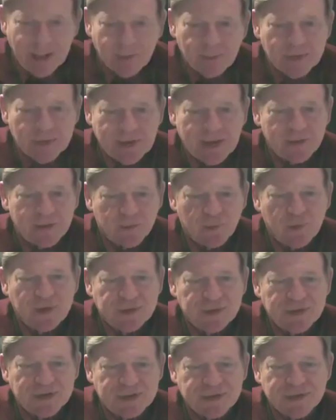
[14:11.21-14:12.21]
But that
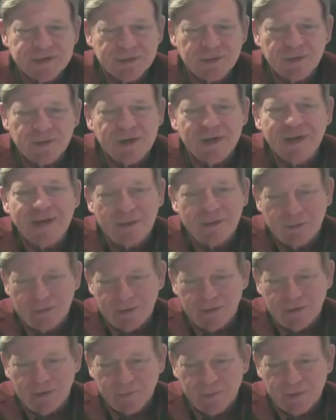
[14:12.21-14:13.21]
3-6 isn't literally
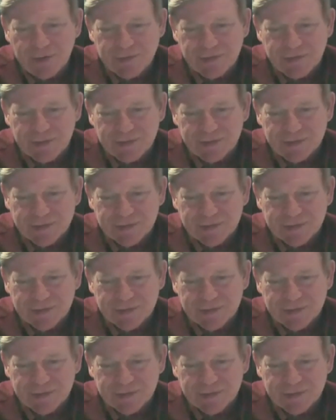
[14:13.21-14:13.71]
a 3-6.